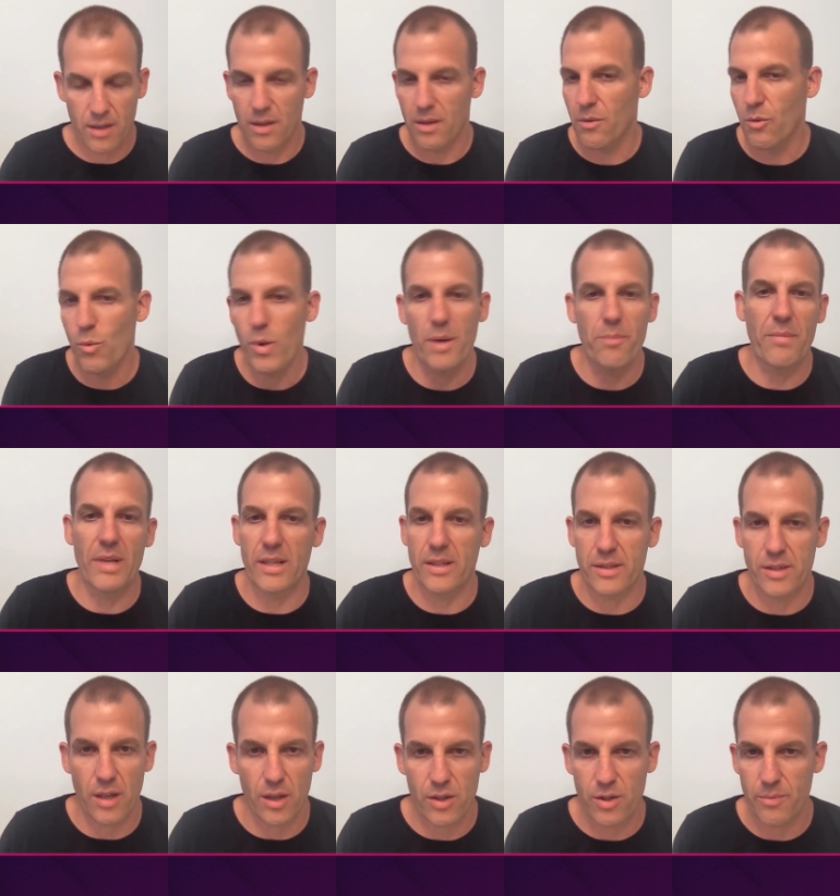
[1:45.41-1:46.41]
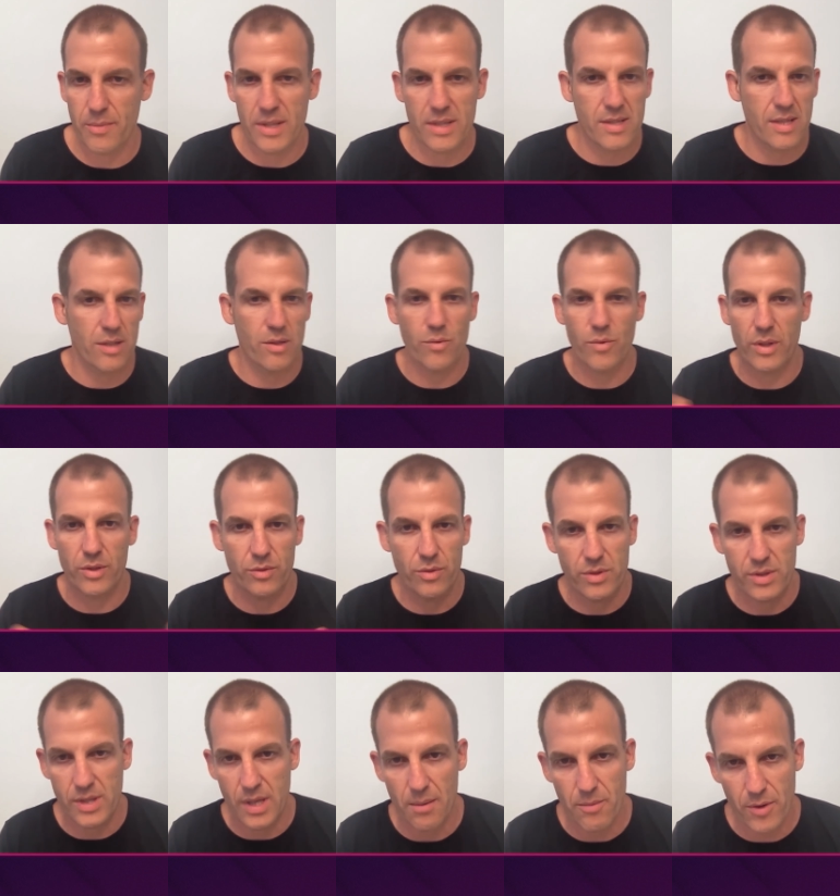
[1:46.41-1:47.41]
1 million documents and you want to
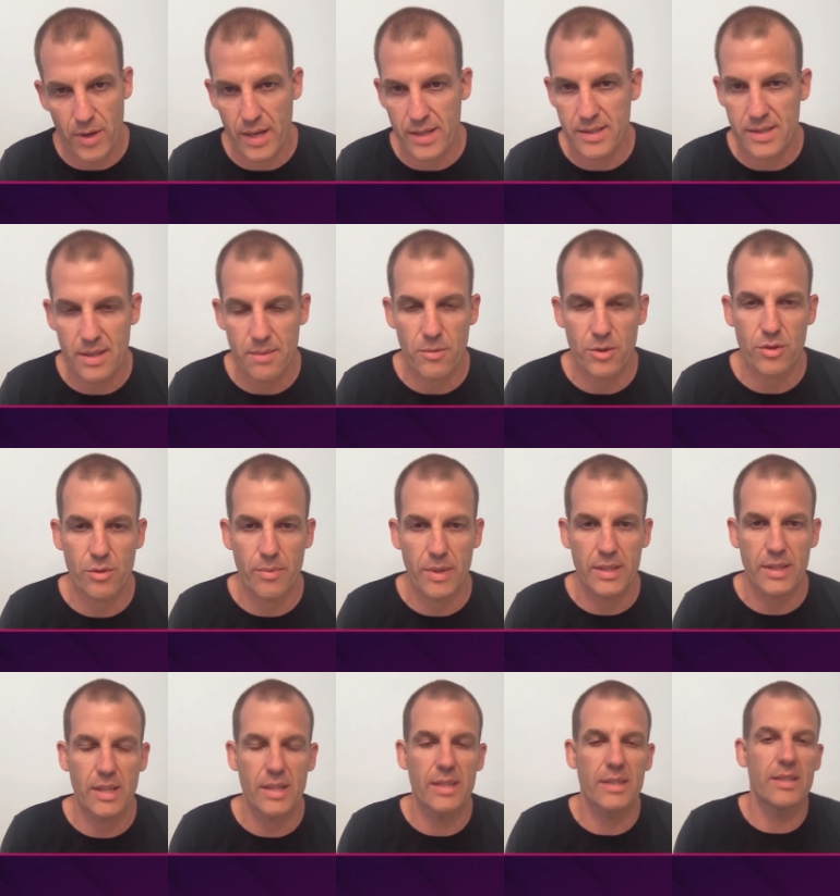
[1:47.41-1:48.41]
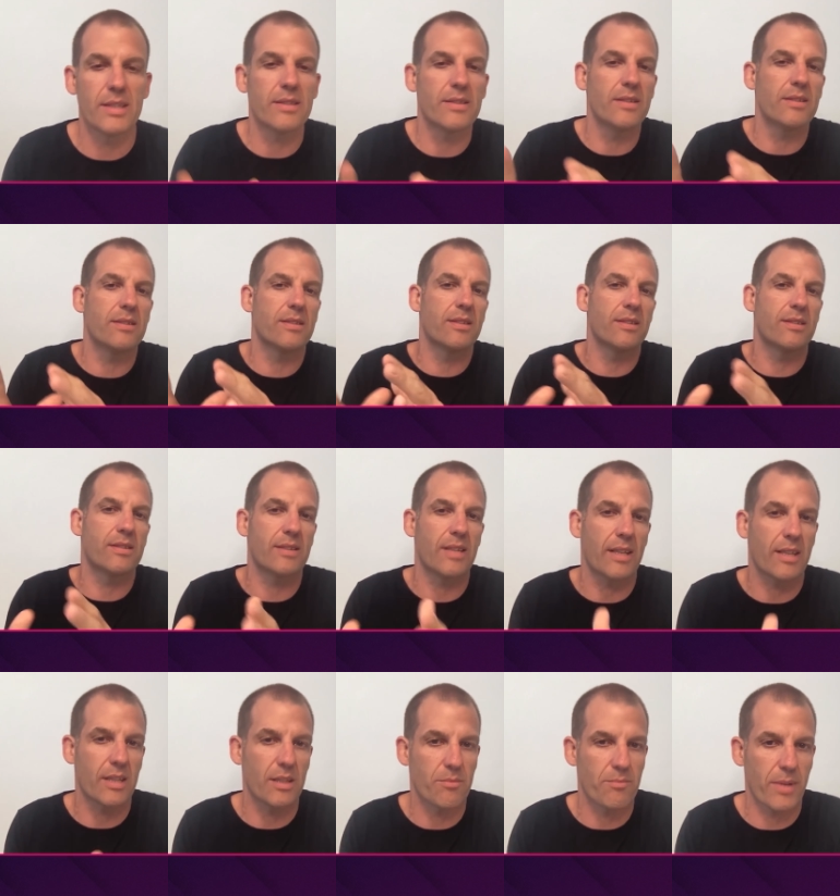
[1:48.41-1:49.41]
summarize them automatically. This is the
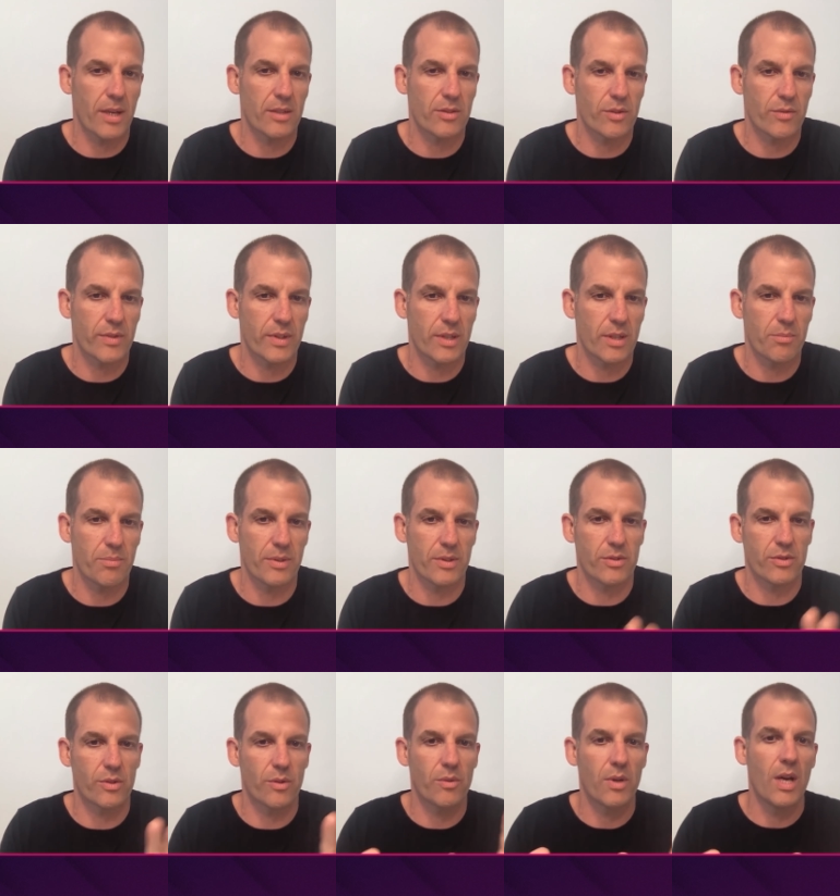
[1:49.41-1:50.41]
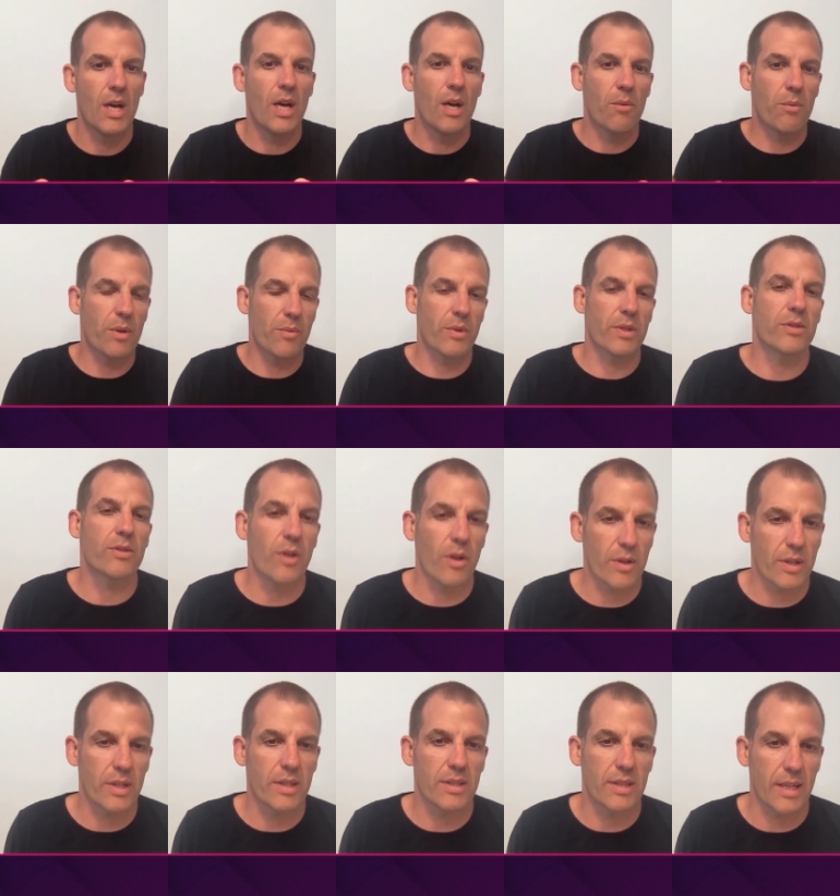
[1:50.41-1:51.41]
second part of NLP. So when we're
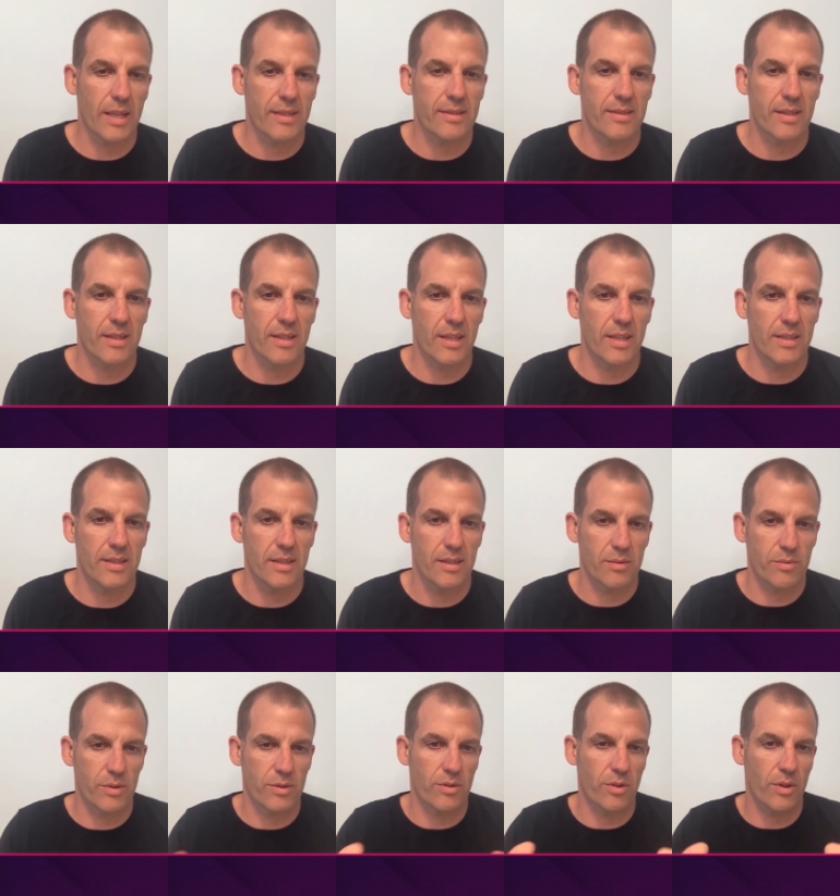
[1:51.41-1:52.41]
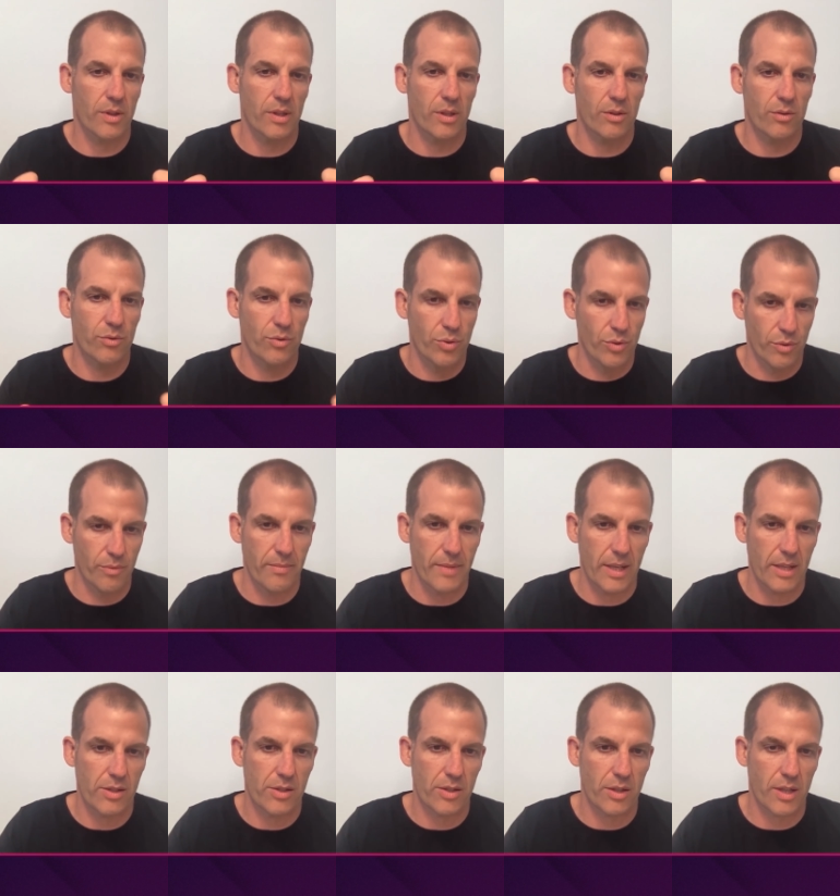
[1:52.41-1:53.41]
talking text analytics, we're talking two
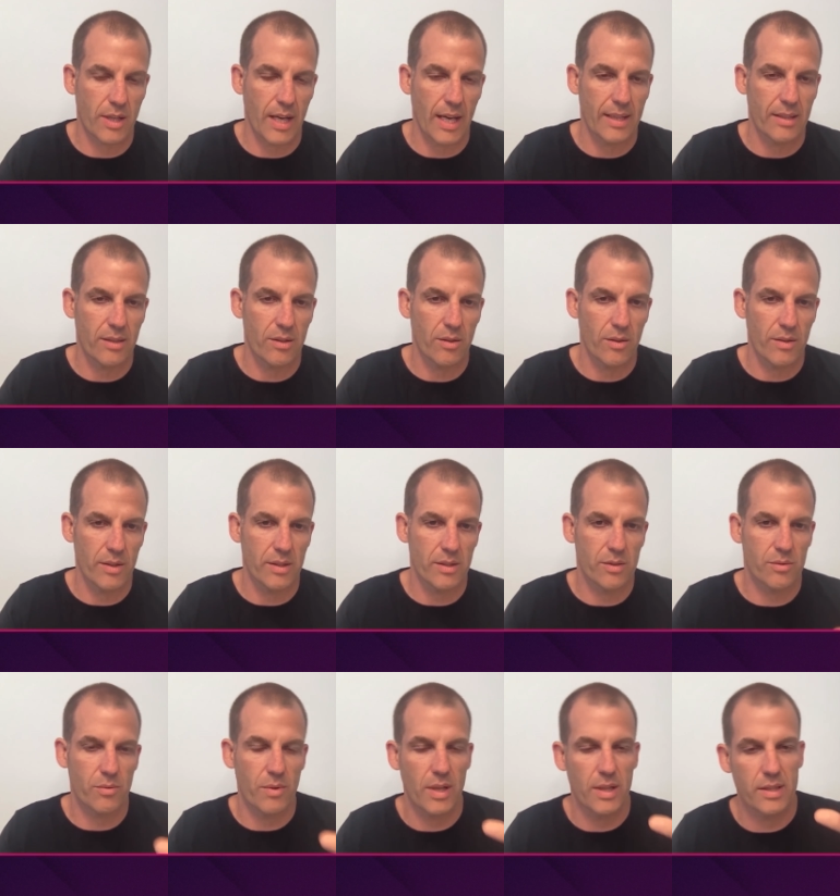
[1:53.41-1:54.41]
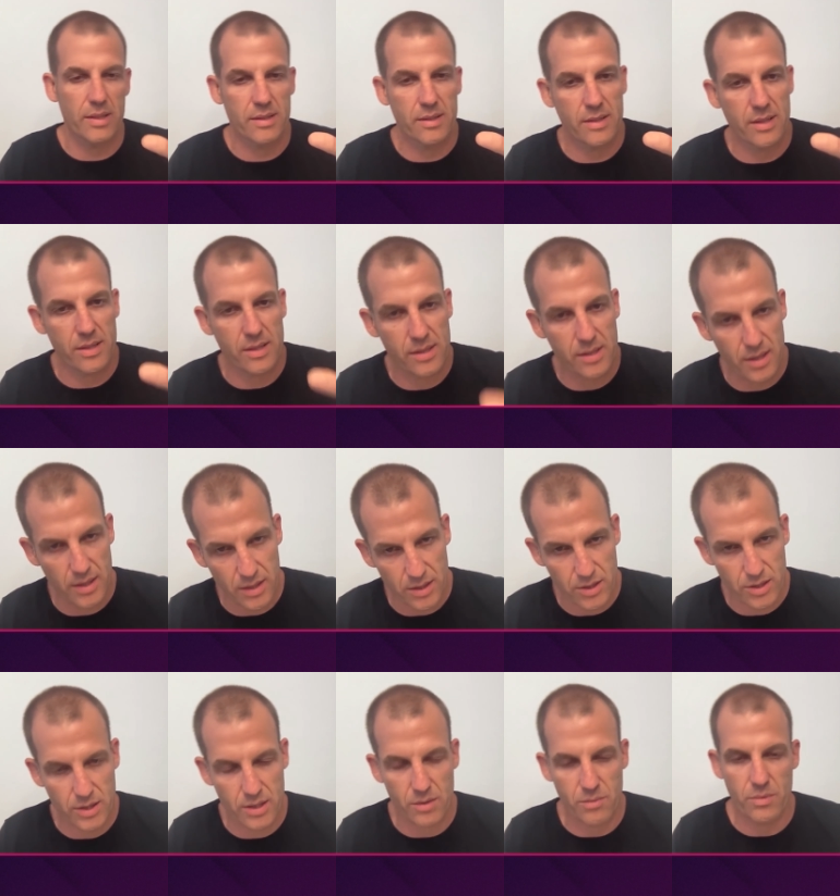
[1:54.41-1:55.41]
major categories. One is the
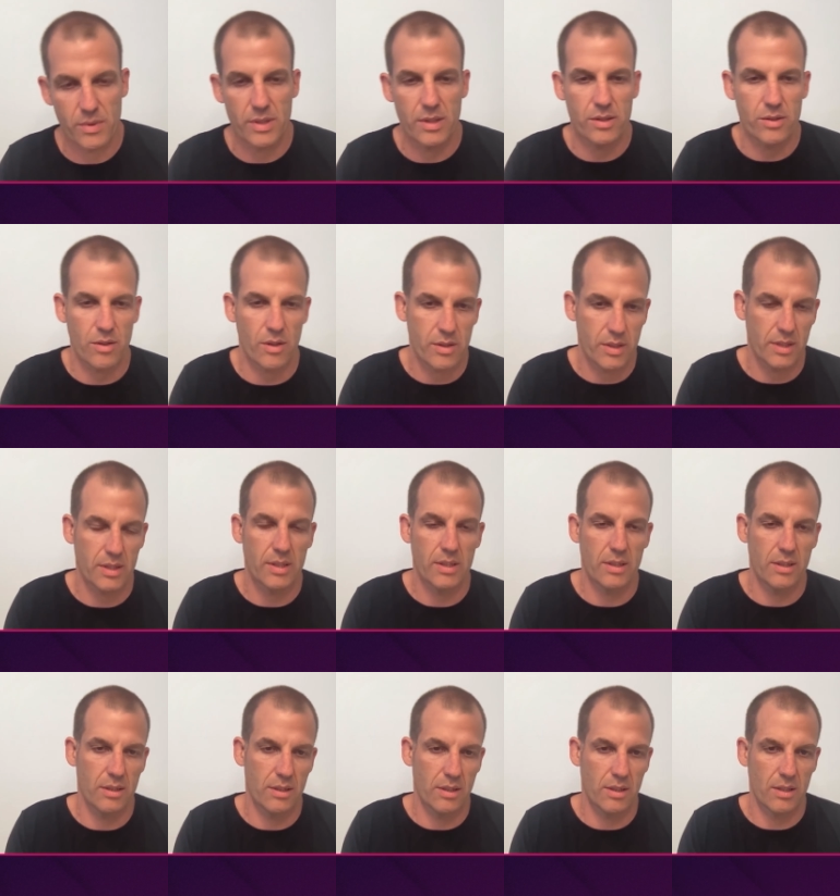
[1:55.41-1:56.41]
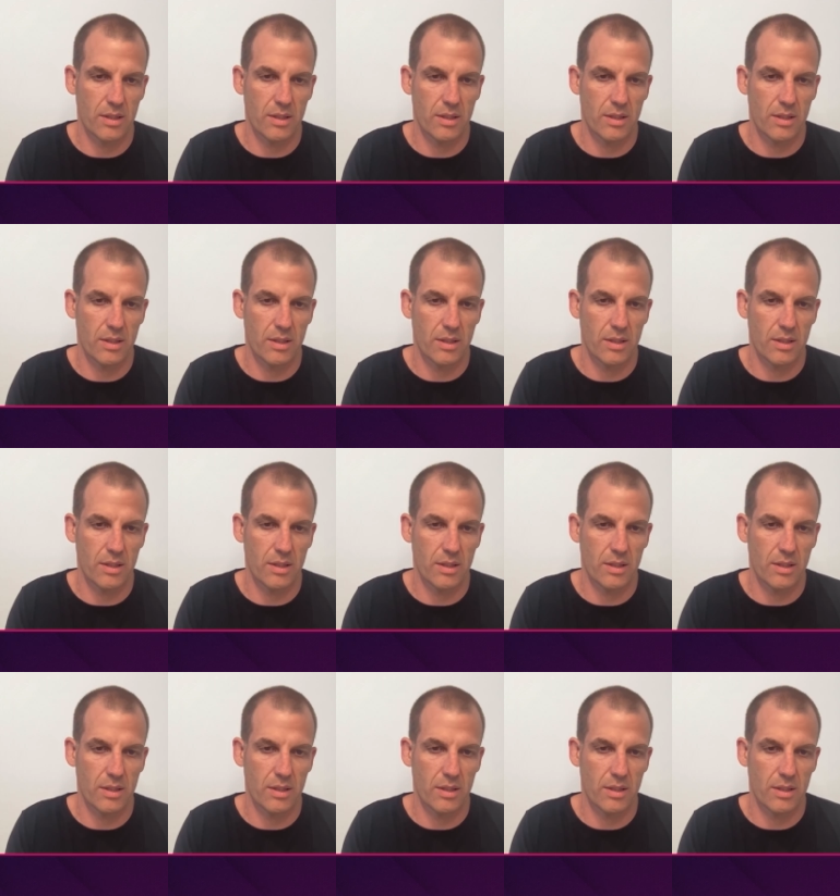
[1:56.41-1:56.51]
search that we'll talk in, uh,